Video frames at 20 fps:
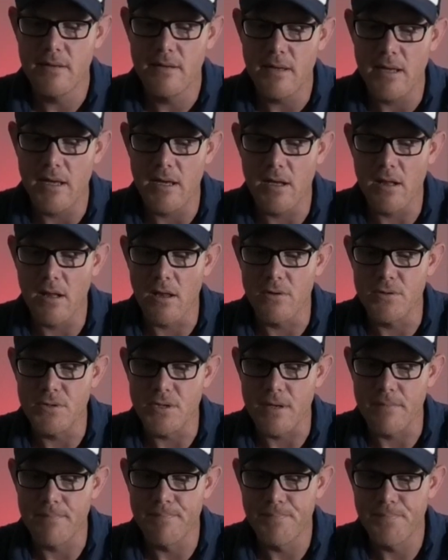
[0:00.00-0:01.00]

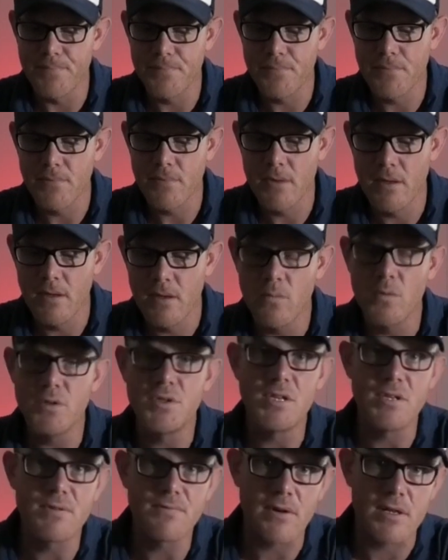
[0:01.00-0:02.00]
enclosure, which
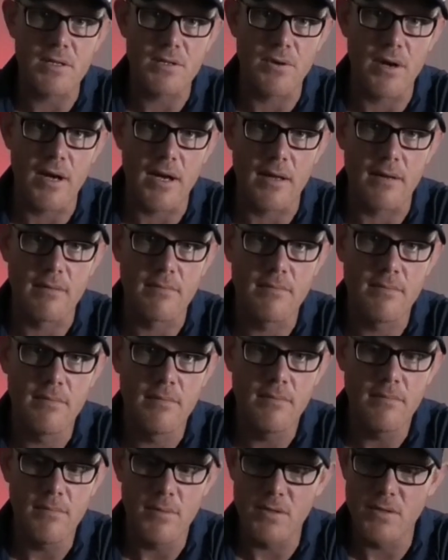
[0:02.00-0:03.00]
is frustrating
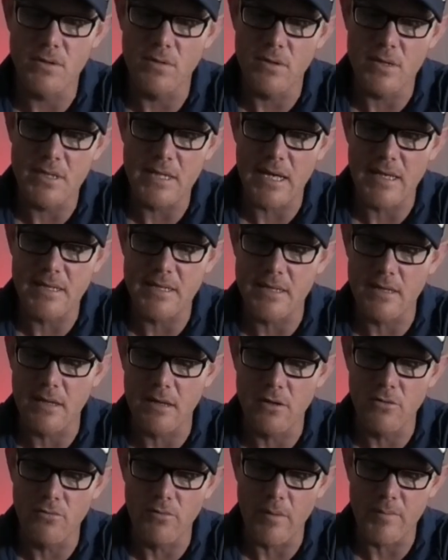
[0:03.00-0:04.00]
because all it takes is a
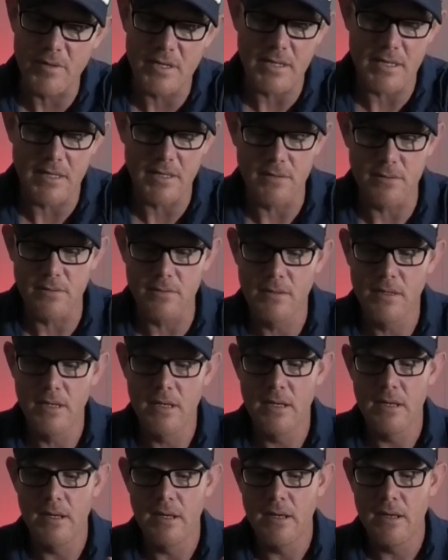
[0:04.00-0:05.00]
little rubber seal,
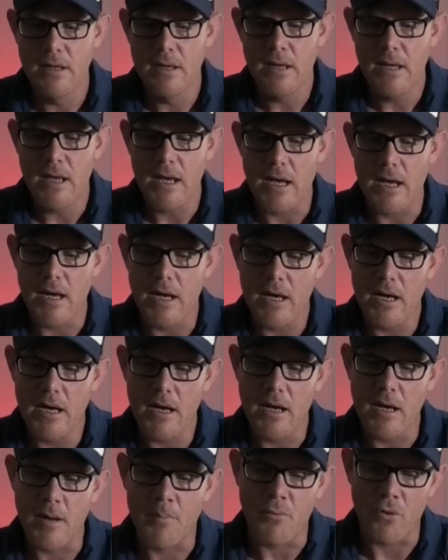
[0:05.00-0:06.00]

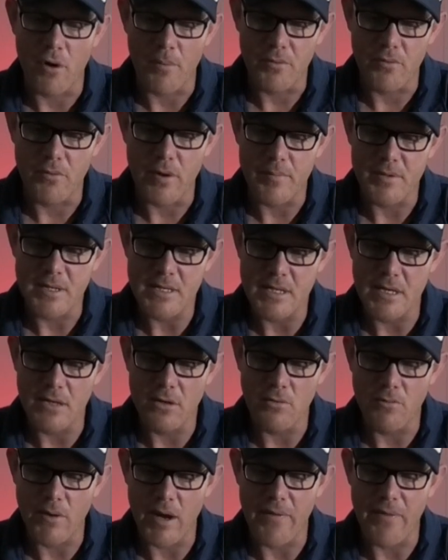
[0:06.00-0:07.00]
a proper rubber seal
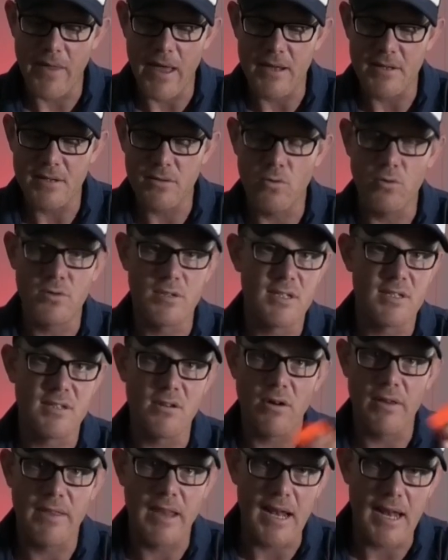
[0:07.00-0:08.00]
around that, or
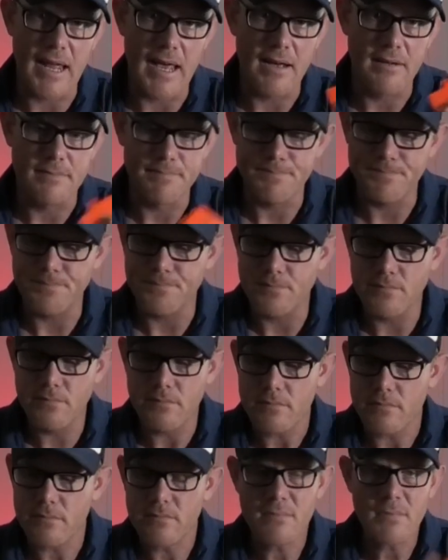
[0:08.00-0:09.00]
design that out
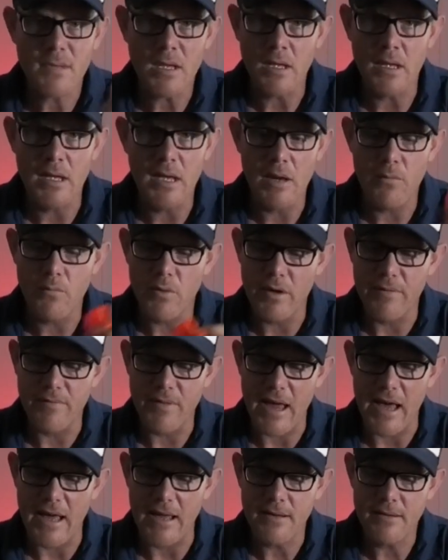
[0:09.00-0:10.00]
and get rid of
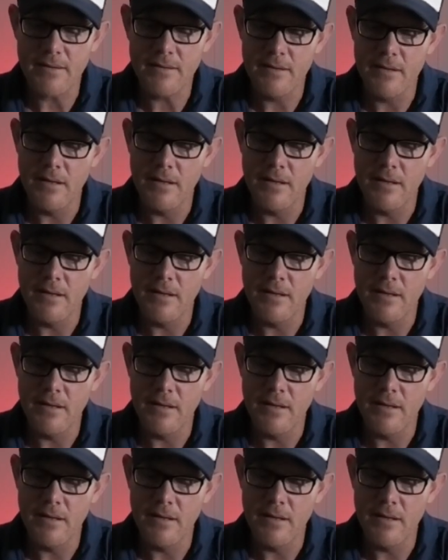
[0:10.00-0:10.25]
that.